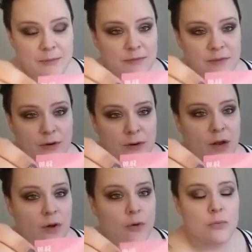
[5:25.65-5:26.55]
to figure
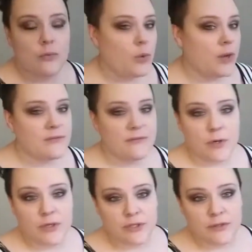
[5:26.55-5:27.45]
out what
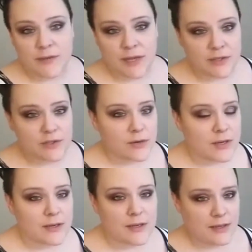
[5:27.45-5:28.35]
version of
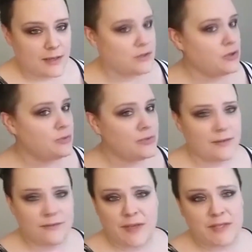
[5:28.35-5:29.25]
Android and
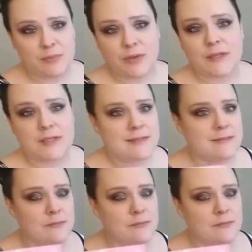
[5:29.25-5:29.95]
Facebook is,